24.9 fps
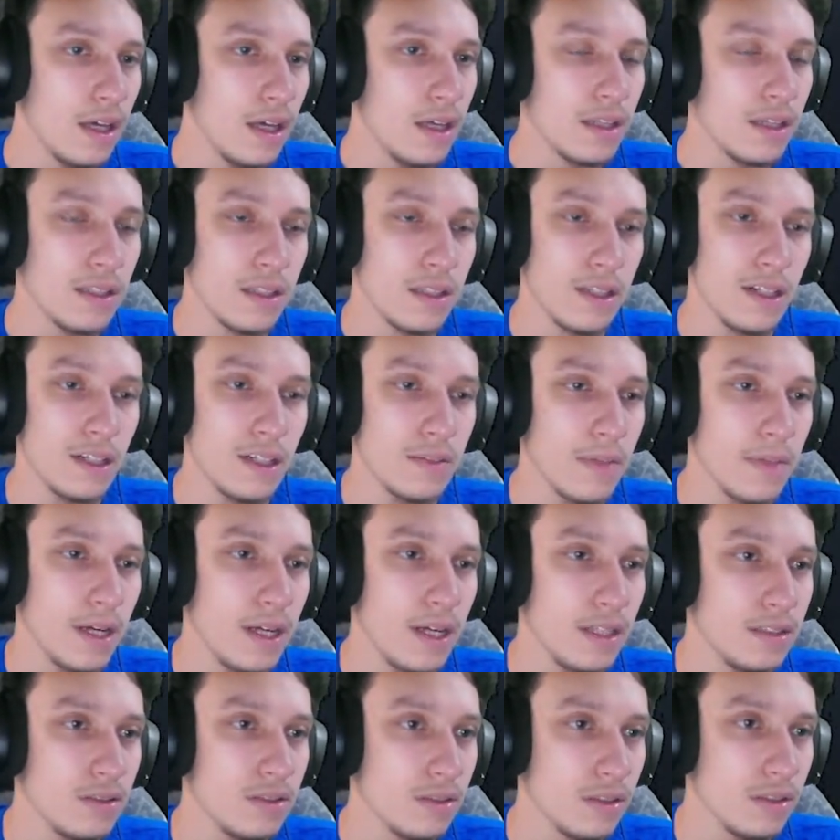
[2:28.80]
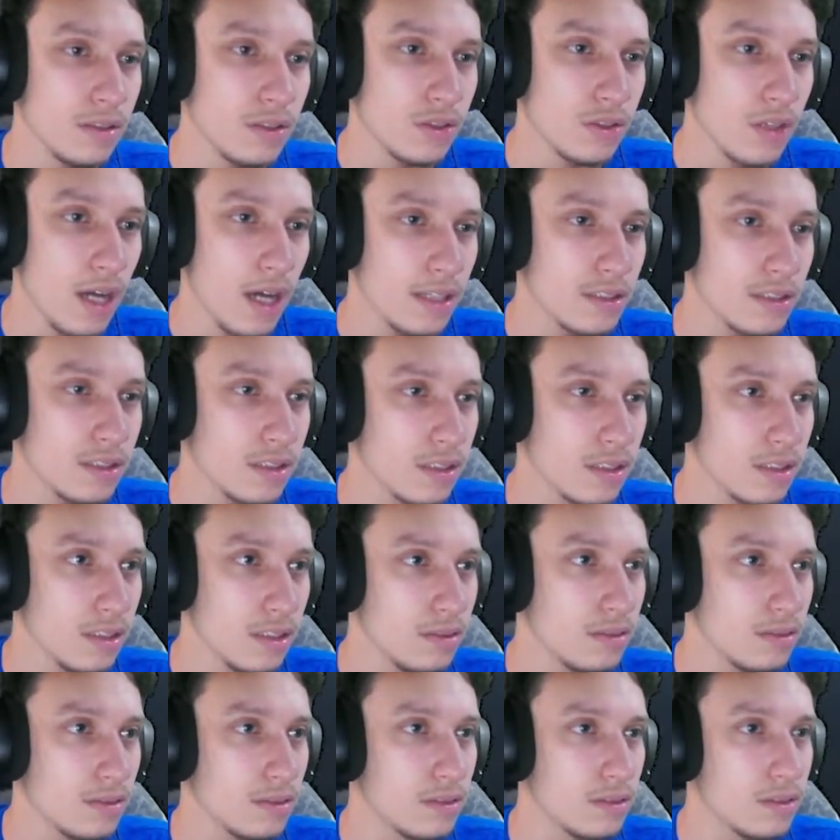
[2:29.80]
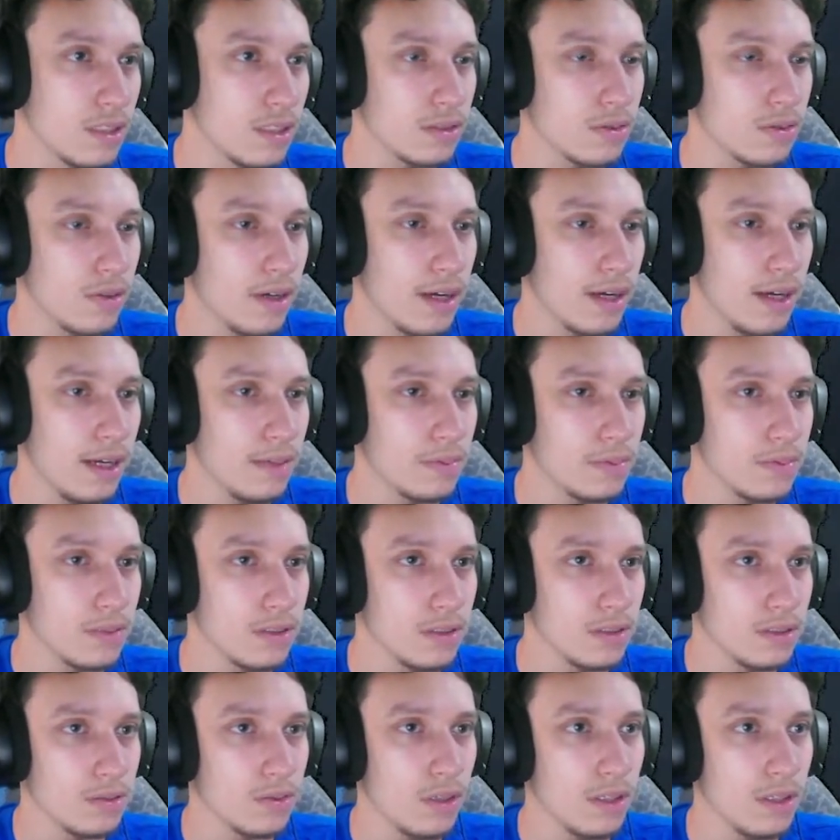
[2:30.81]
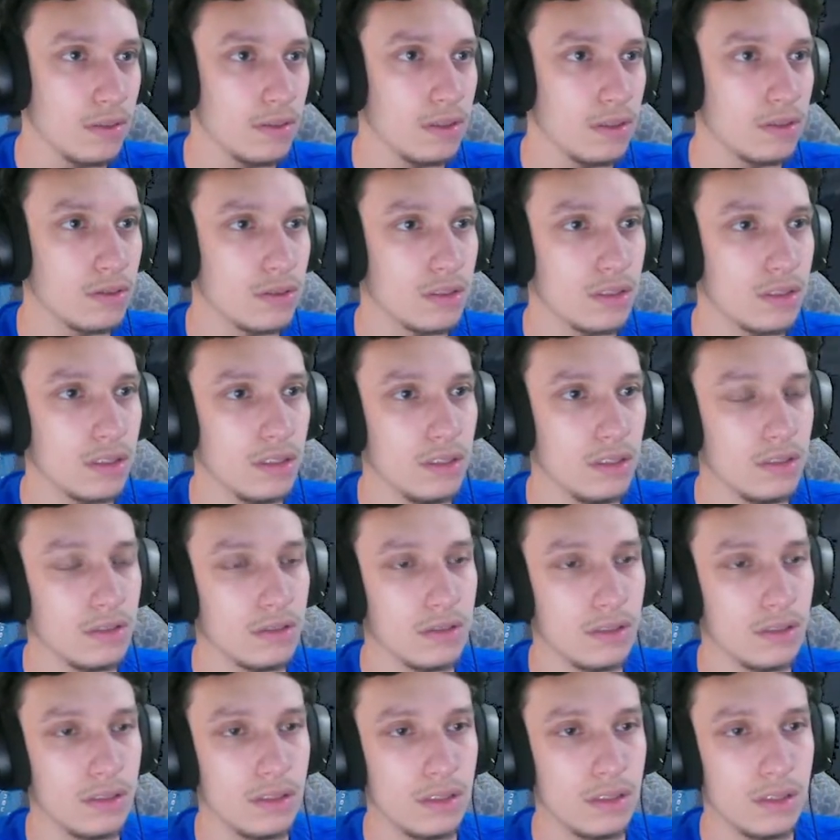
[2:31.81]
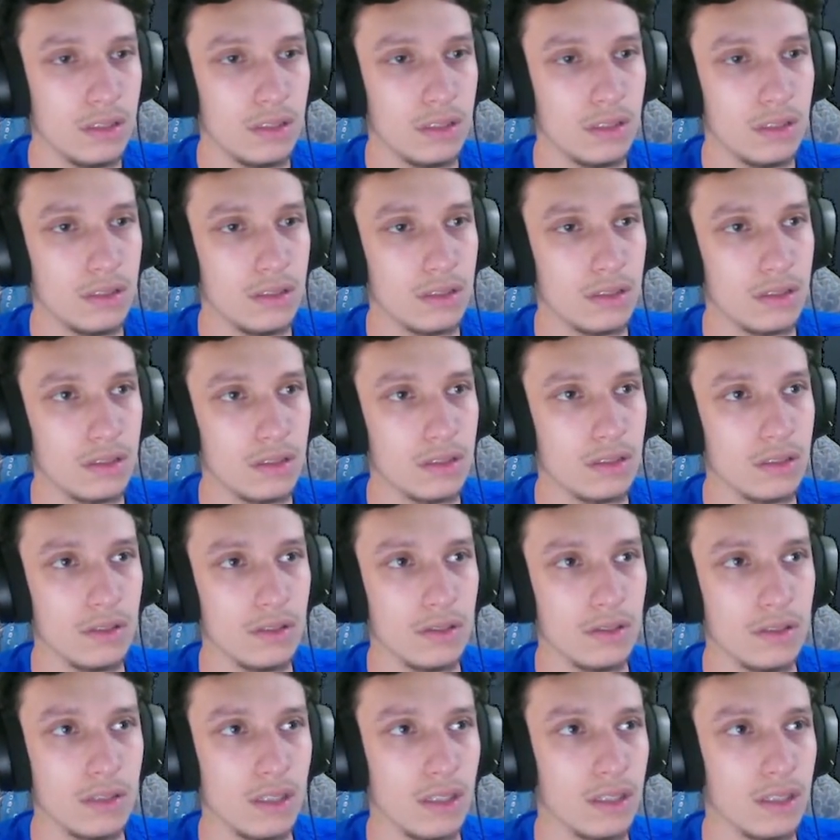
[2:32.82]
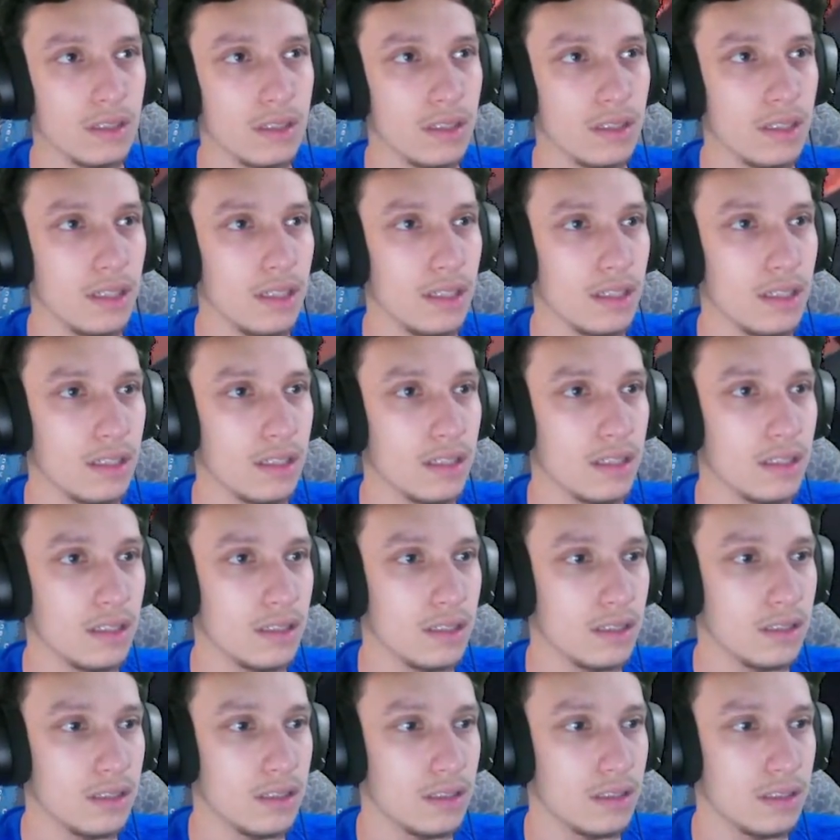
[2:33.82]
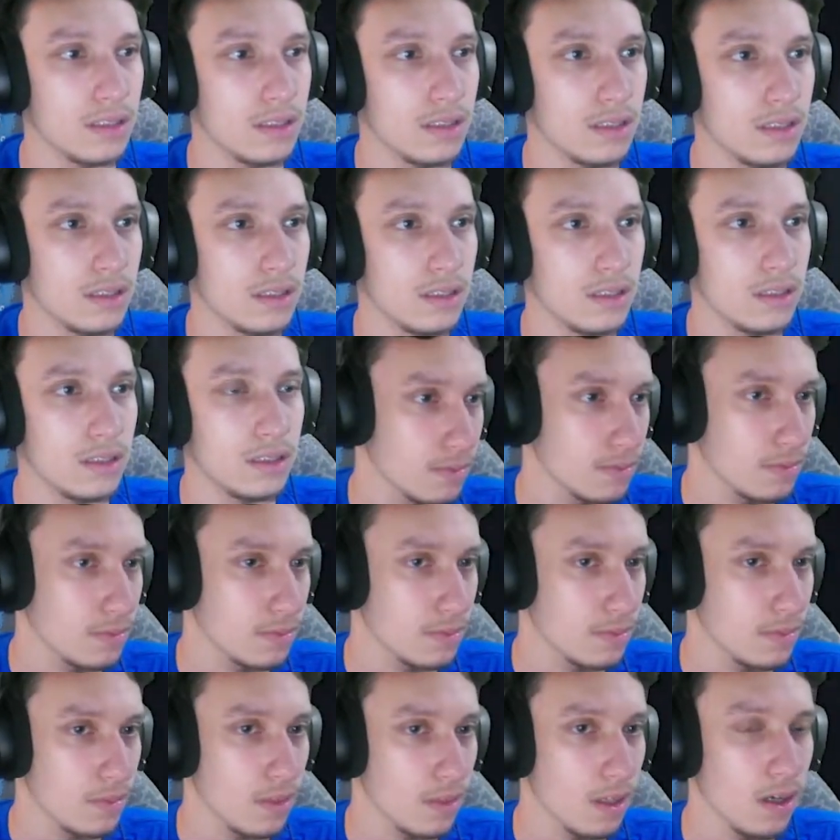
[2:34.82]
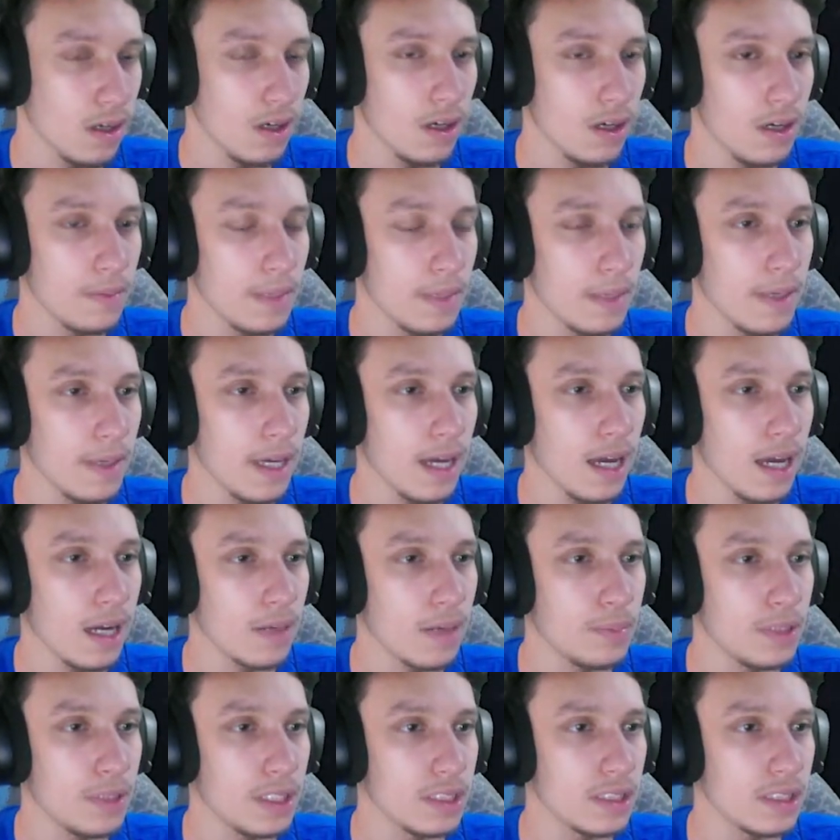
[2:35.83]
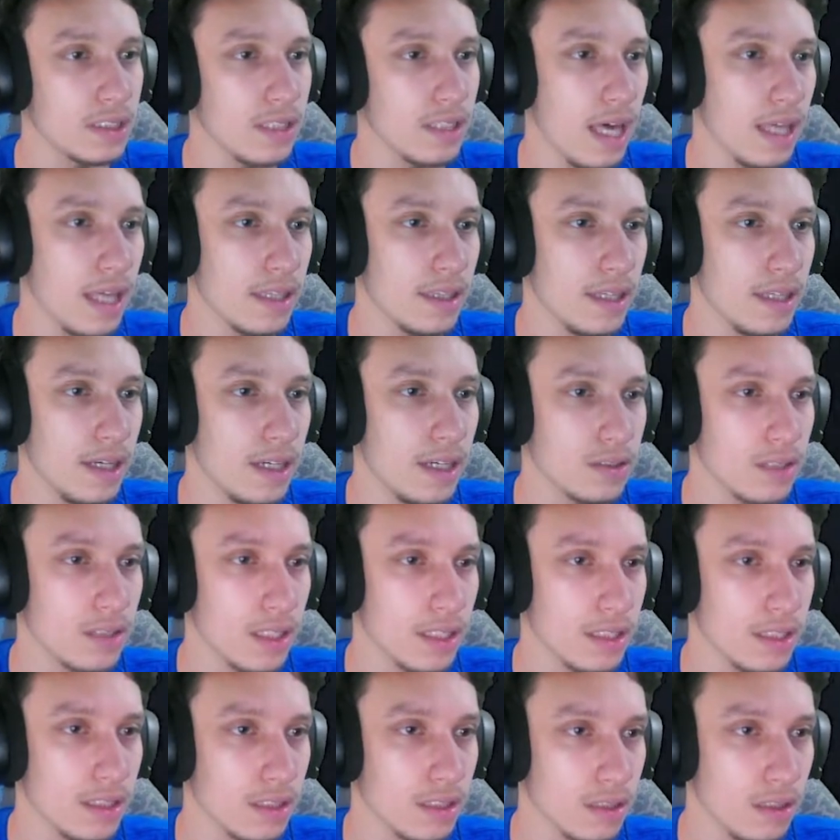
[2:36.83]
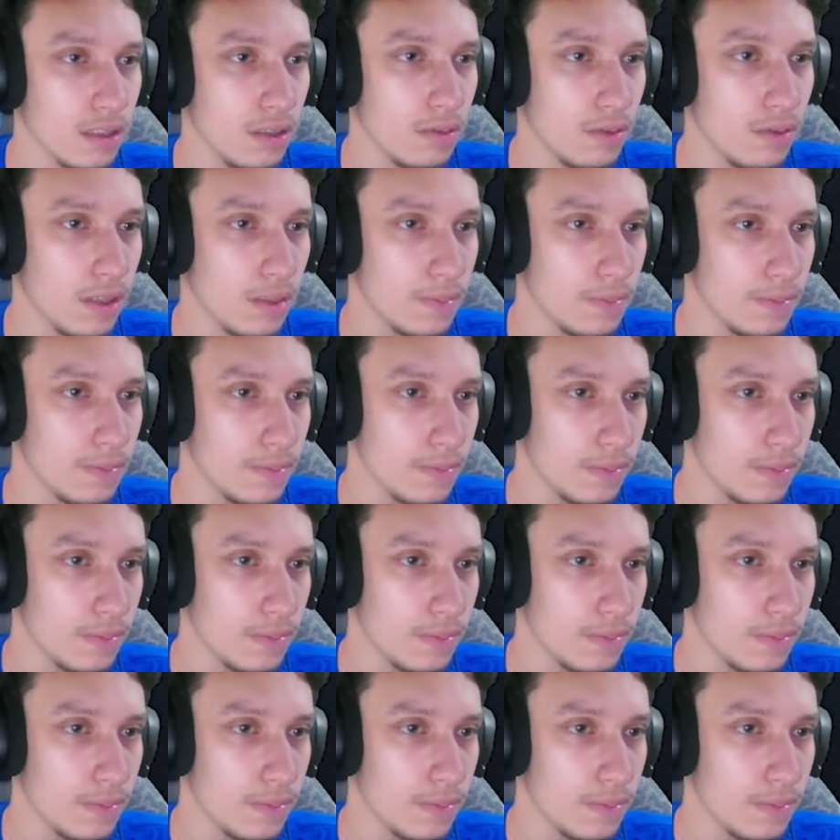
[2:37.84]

Look, man, you, you try to steal, and that's what happens. That's why you don't steal. going on there? Oh, maybe I gotta push that there so I can go up.